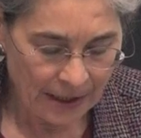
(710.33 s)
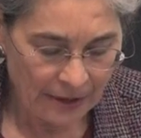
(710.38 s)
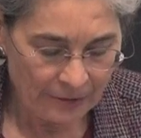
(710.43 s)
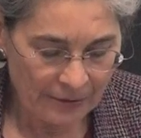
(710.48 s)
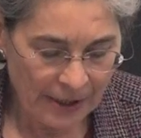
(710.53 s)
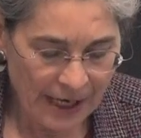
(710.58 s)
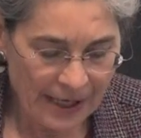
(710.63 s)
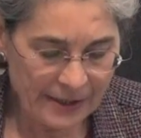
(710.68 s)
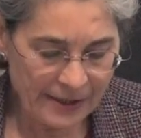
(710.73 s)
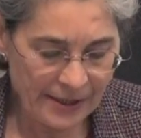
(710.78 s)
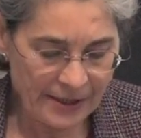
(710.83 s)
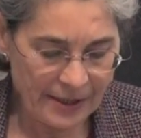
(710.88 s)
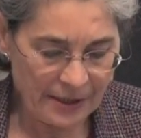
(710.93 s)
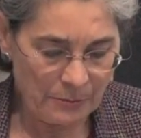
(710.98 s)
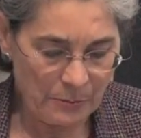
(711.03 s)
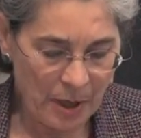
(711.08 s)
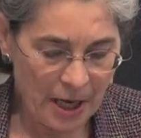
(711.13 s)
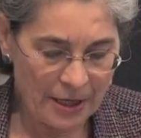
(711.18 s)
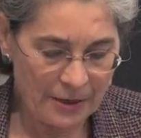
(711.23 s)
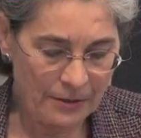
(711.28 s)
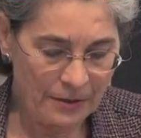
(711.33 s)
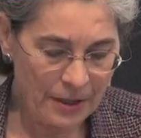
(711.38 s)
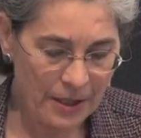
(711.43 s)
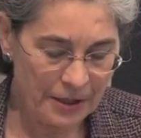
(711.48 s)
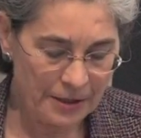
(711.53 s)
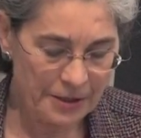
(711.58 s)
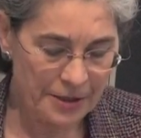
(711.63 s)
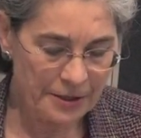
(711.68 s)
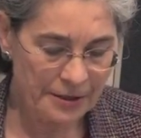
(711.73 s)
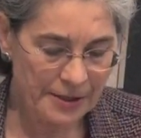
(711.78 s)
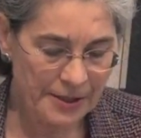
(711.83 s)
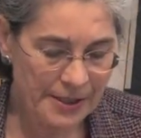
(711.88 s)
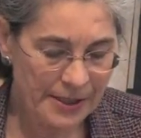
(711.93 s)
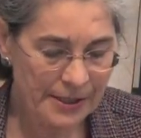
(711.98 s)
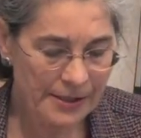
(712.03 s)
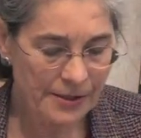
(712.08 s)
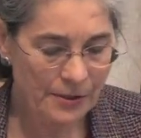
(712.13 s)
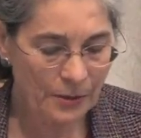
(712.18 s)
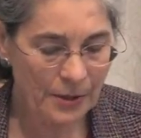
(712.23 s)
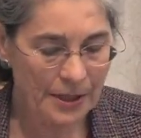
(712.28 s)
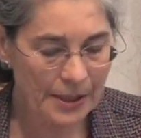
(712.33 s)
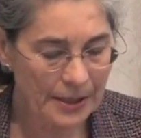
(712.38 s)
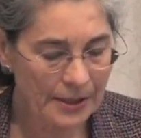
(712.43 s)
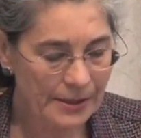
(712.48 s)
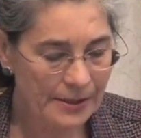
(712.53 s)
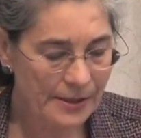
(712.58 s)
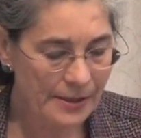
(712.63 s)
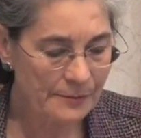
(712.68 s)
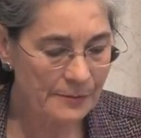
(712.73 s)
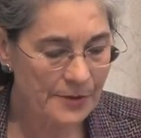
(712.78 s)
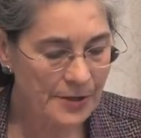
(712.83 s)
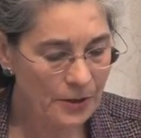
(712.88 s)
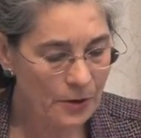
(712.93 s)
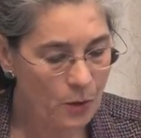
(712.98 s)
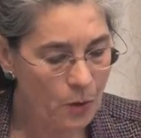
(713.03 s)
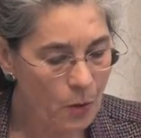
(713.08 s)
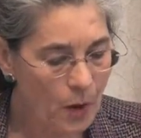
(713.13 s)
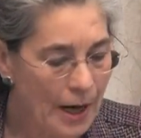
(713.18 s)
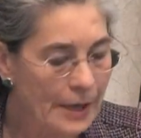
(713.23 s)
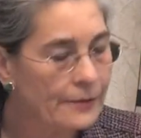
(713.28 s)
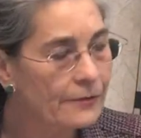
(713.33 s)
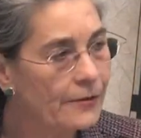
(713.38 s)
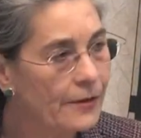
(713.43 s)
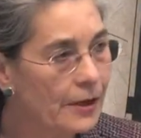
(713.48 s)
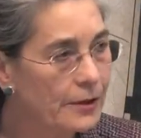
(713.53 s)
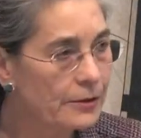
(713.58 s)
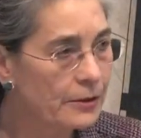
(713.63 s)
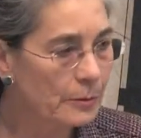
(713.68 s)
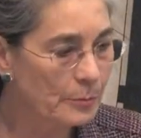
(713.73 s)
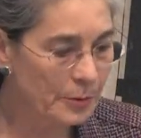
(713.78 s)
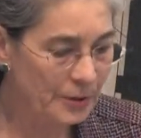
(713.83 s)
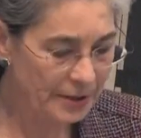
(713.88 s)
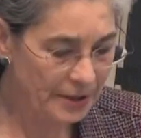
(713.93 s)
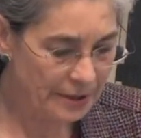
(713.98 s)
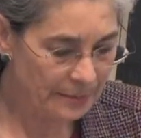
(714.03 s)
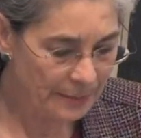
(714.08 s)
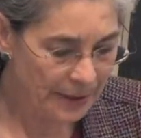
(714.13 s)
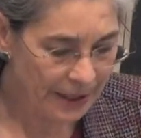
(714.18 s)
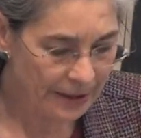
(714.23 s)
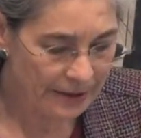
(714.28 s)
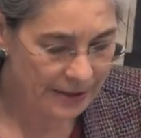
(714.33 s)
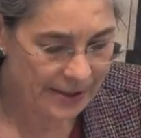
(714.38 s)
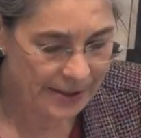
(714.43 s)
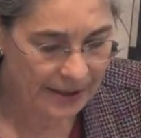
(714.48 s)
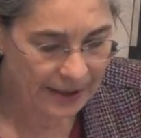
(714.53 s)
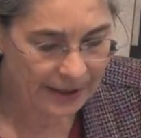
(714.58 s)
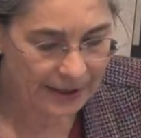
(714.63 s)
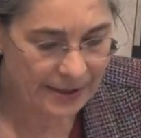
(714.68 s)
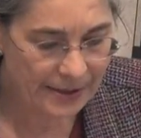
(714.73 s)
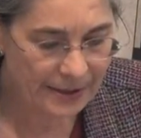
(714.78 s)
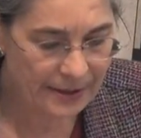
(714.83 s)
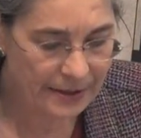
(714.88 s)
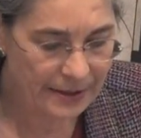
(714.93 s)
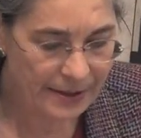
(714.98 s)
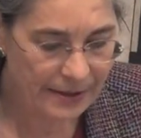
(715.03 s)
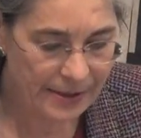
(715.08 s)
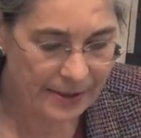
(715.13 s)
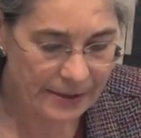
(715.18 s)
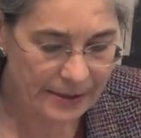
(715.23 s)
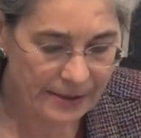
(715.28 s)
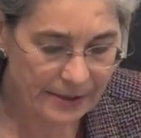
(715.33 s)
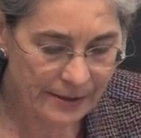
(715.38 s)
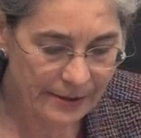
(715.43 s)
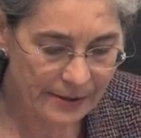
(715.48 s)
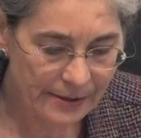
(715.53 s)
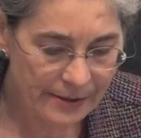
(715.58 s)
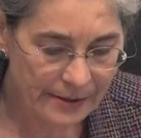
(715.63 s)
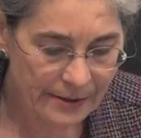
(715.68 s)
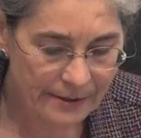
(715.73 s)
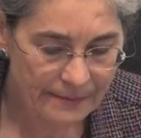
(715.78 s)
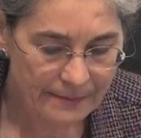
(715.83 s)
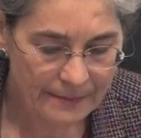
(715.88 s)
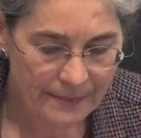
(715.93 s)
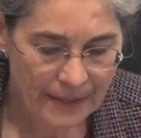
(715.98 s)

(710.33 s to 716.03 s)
Raised in monocultures, these organisms are quite vulnerable to parasites and diseases.